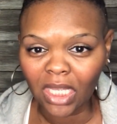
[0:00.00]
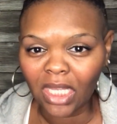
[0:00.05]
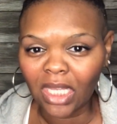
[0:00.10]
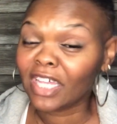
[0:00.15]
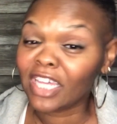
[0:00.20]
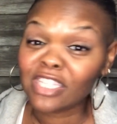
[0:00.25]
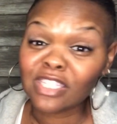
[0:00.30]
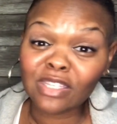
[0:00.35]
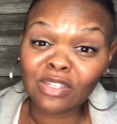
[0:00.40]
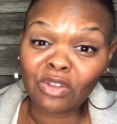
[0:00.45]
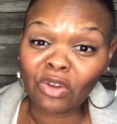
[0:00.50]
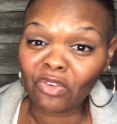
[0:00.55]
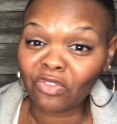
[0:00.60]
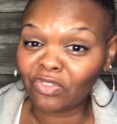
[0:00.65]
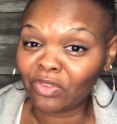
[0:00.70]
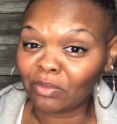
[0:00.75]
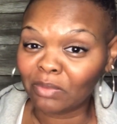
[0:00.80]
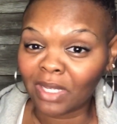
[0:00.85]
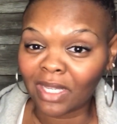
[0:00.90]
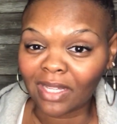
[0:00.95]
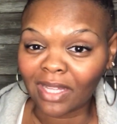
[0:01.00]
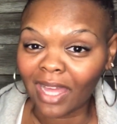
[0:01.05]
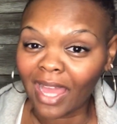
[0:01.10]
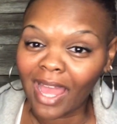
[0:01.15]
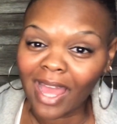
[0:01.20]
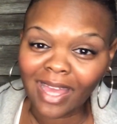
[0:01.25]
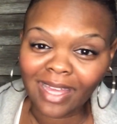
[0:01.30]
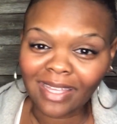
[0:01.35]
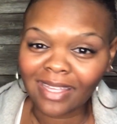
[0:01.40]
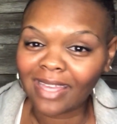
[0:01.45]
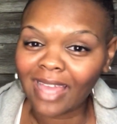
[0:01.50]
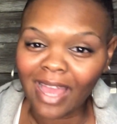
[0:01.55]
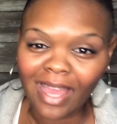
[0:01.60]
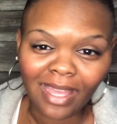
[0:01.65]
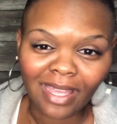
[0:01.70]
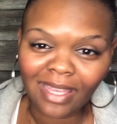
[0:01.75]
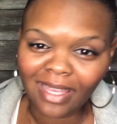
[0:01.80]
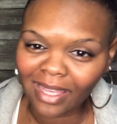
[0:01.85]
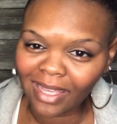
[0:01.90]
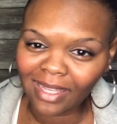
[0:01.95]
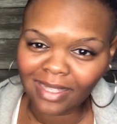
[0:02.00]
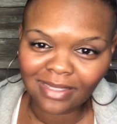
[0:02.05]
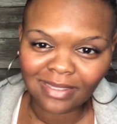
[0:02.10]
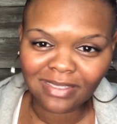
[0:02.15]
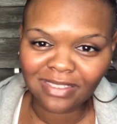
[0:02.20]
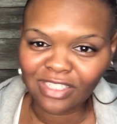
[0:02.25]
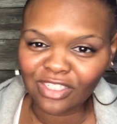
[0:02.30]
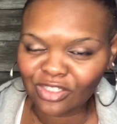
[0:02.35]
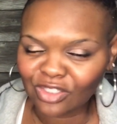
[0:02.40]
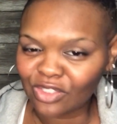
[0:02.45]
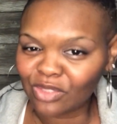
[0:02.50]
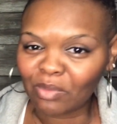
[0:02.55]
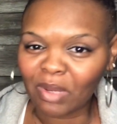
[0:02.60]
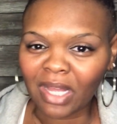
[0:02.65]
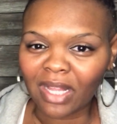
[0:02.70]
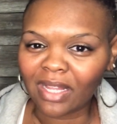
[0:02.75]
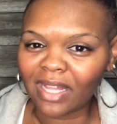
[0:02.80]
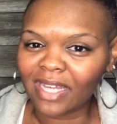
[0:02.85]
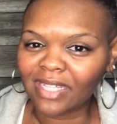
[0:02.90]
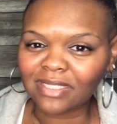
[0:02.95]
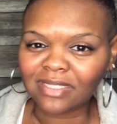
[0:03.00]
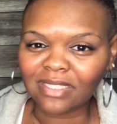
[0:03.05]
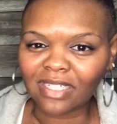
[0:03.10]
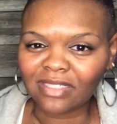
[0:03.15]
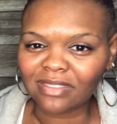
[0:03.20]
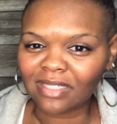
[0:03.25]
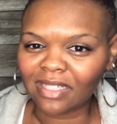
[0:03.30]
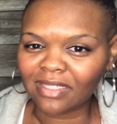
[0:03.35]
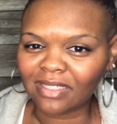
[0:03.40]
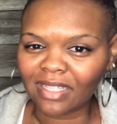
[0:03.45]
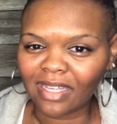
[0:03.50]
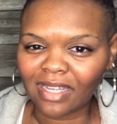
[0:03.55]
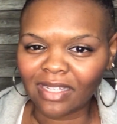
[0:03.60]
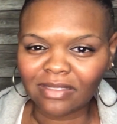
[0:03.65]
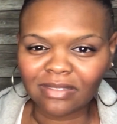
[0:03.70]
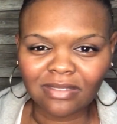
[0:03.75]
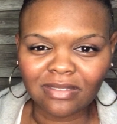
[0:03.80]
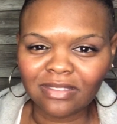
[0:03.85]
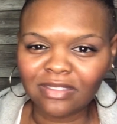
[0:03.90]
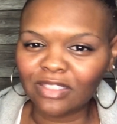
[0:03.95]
That's a no for me. Like, I can't send it to my client's house like that.